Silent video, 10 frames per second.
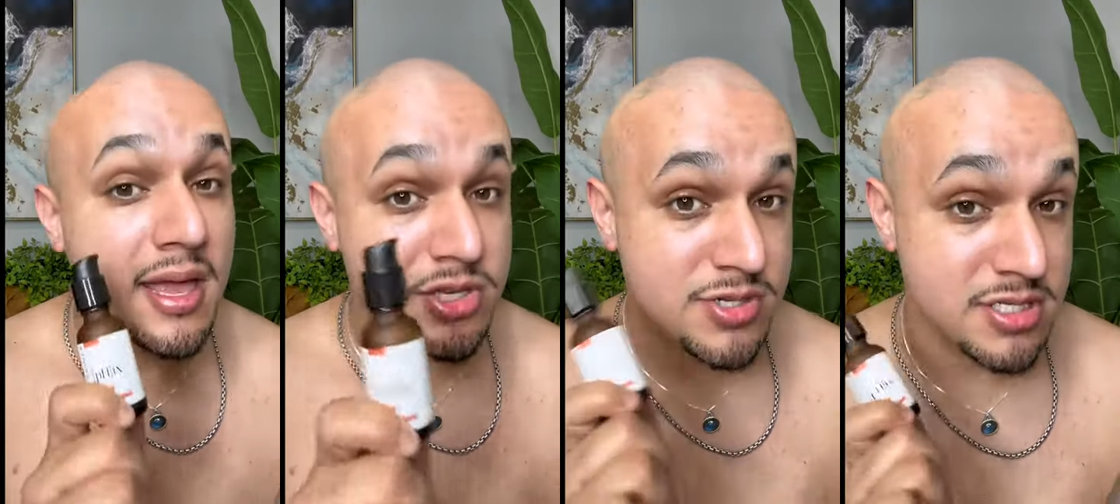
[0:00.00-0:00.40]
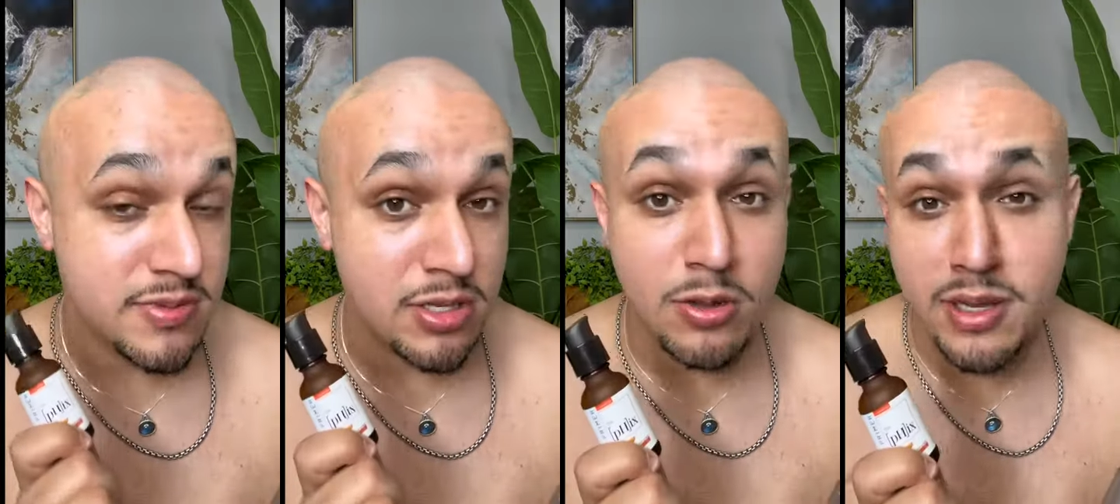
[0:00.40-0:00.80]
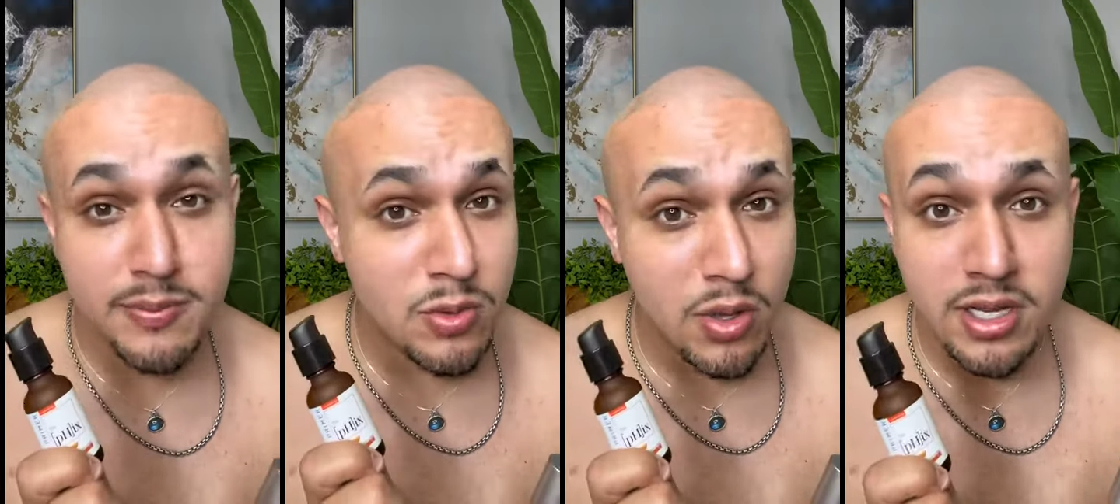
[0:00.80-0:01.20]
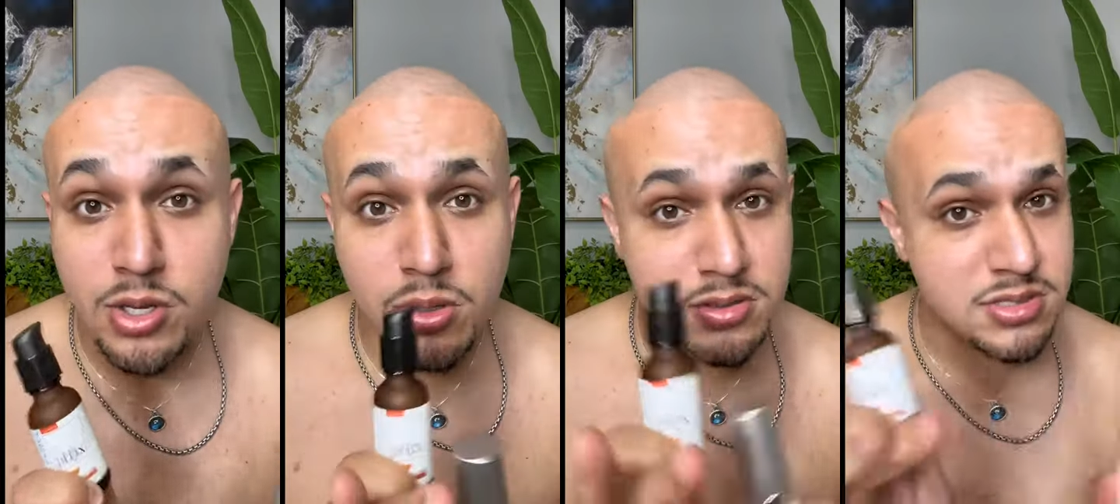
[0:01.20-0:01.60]
And trust me, nobody be
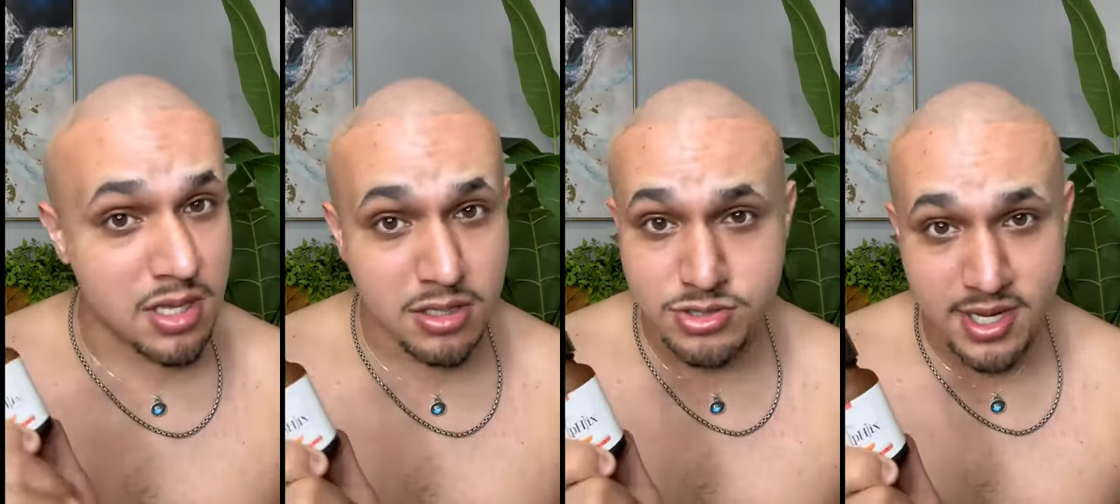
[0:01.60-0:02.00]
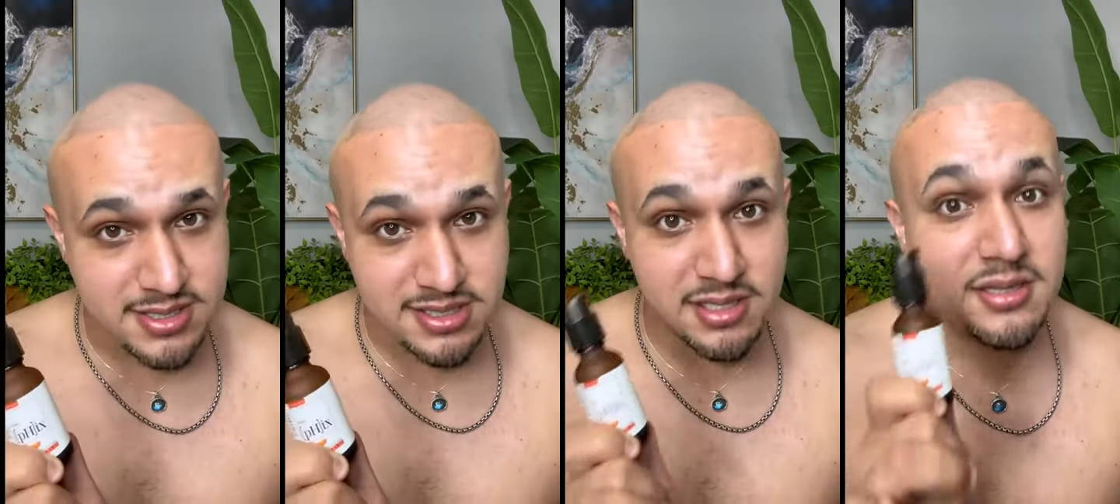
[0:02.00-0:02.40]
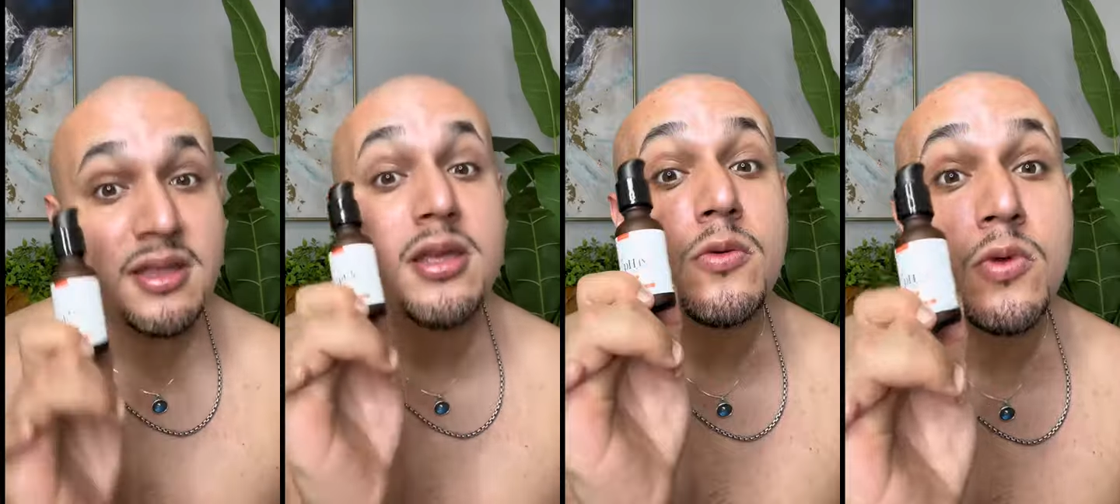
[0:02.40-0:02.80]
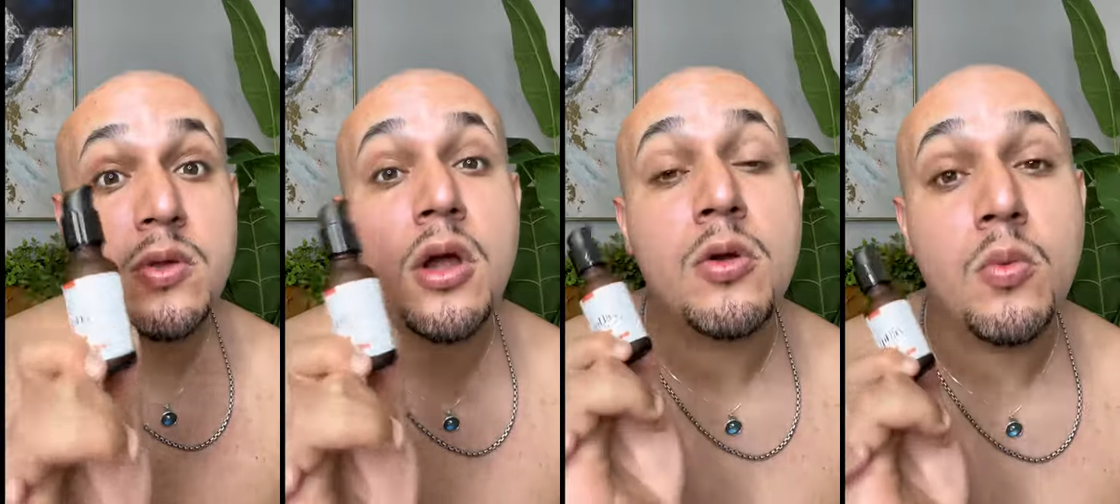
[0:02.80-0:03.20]
wanting no dull, dry skin.
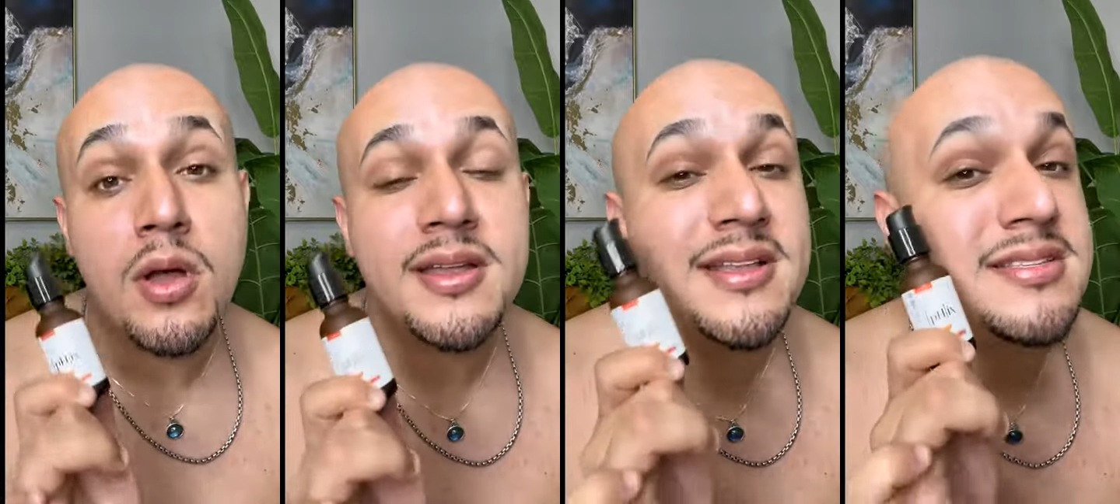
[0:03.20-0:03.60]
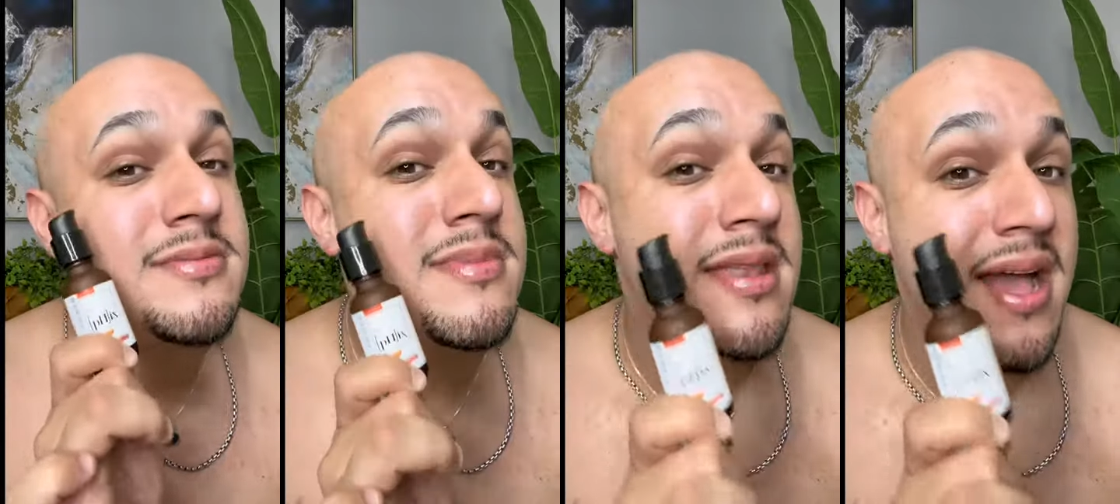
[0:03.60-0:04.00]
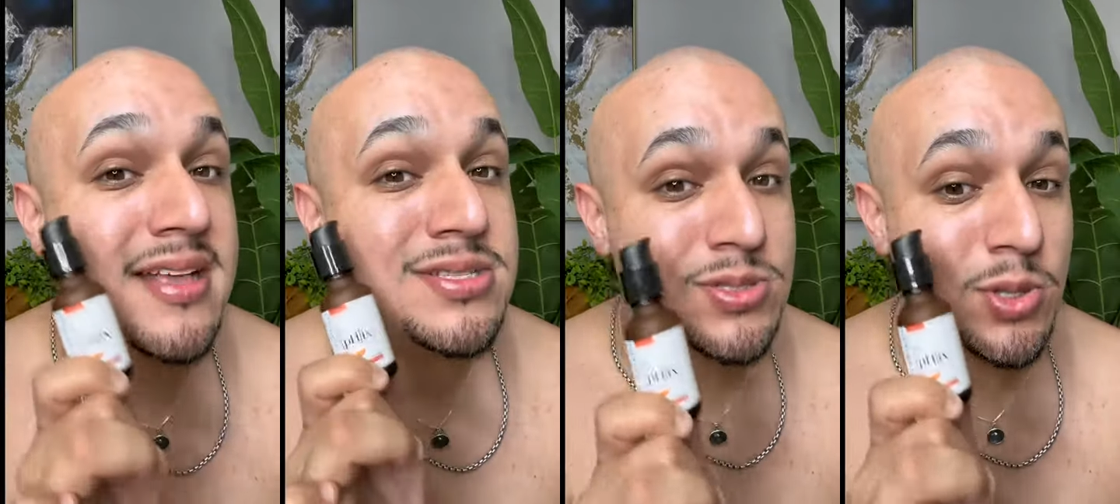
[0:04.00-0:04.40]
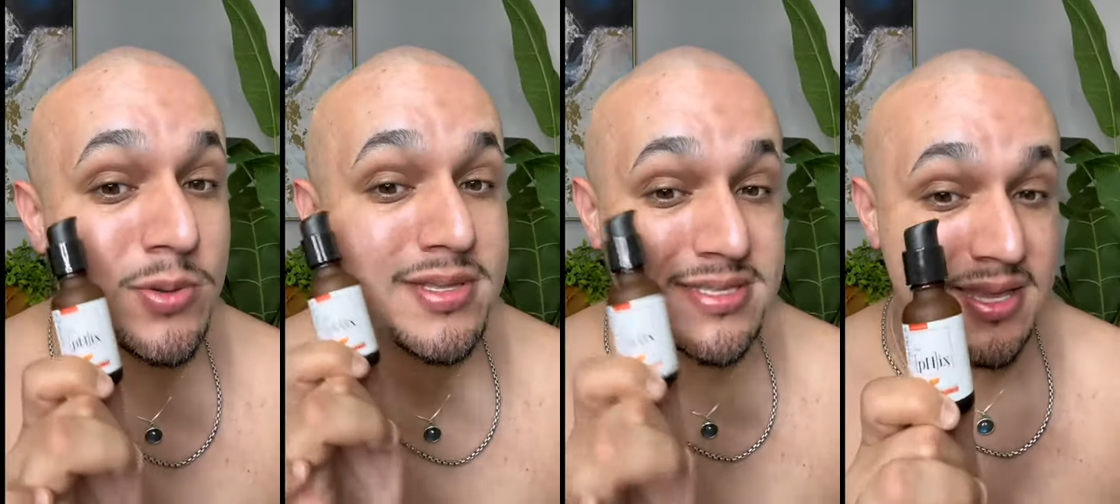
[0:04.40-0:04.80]
We are wanting some nice
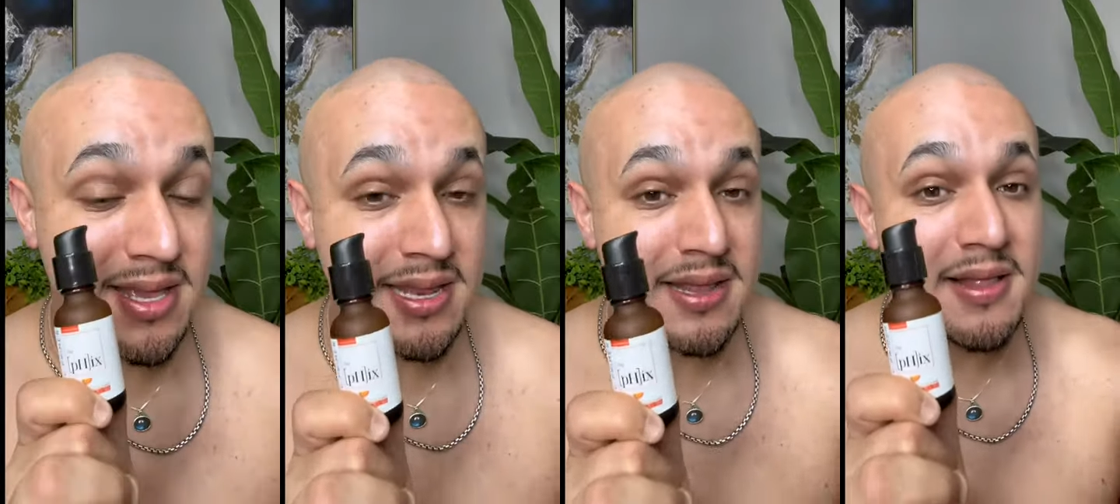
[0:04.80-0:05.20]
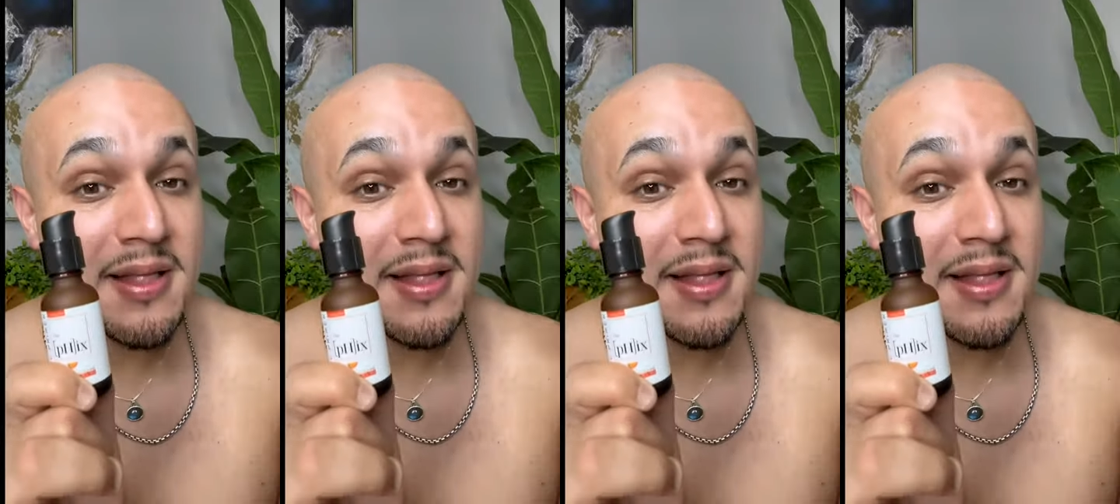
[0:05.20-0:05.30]
glowing skin.